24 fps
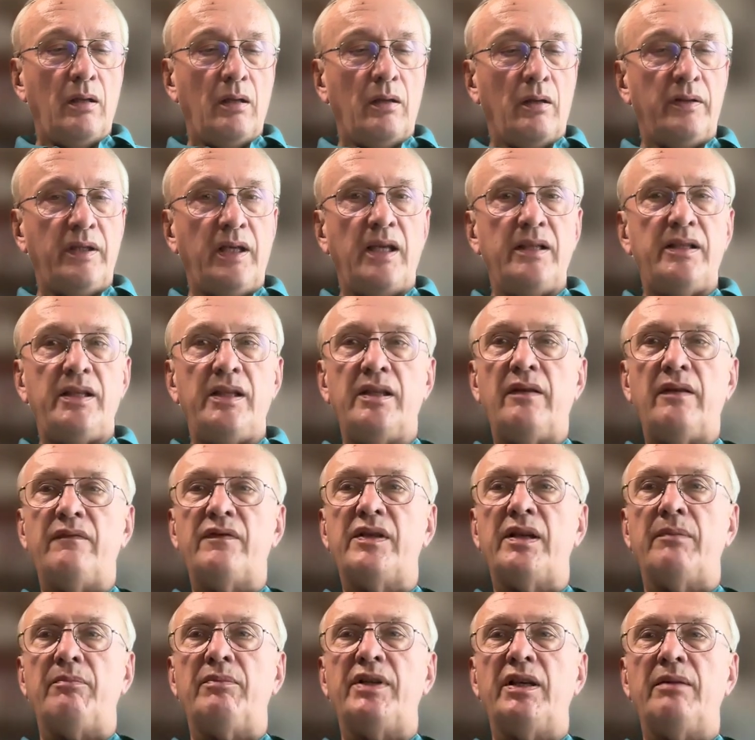On the 18th of
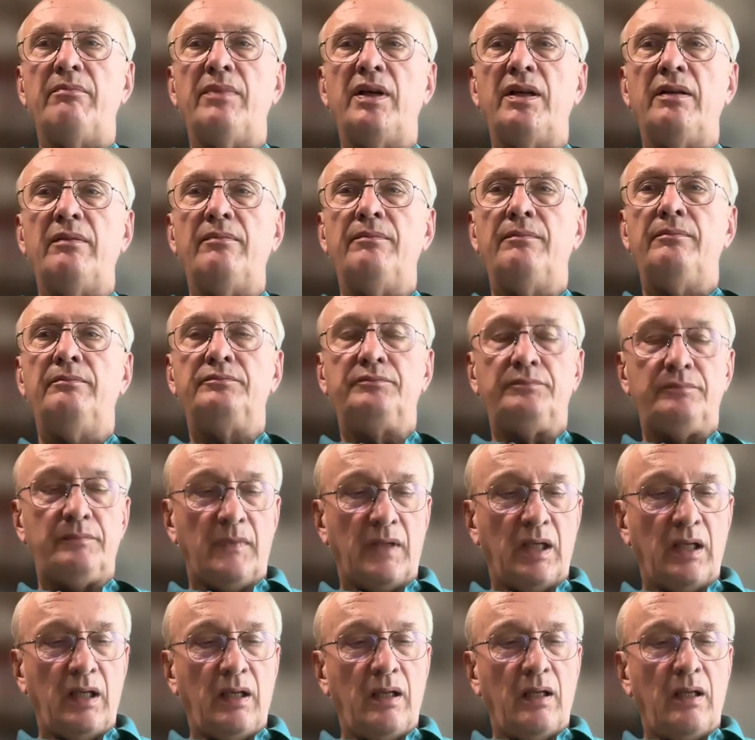September,
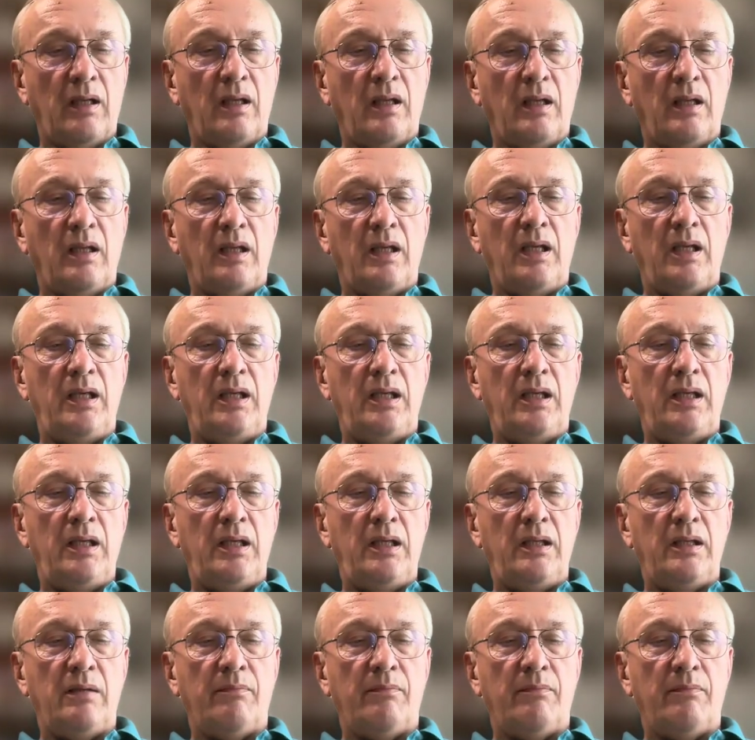he